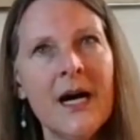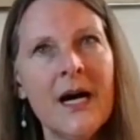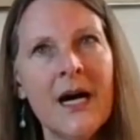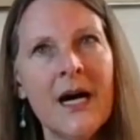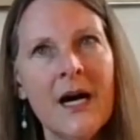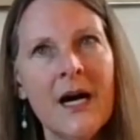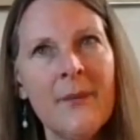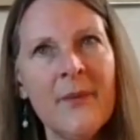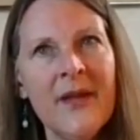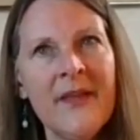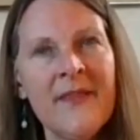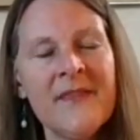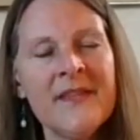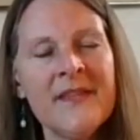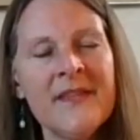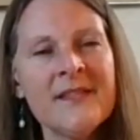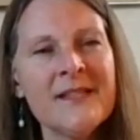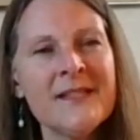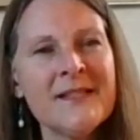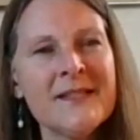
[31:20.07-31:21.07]
And
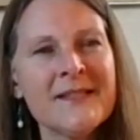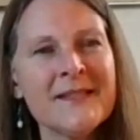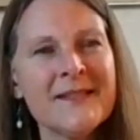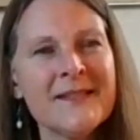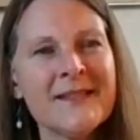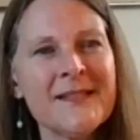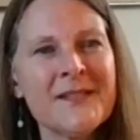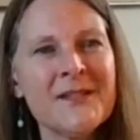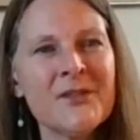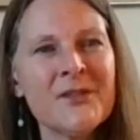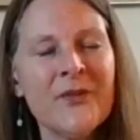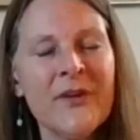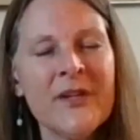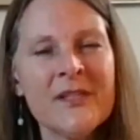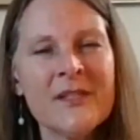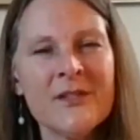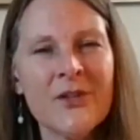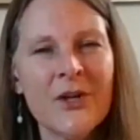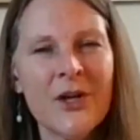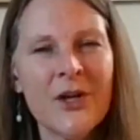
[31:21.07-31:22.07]
this is
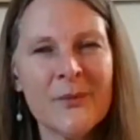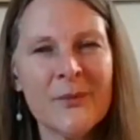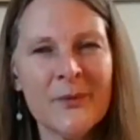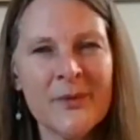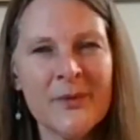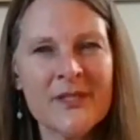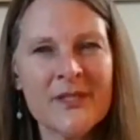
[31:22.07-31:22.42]
fun to talk about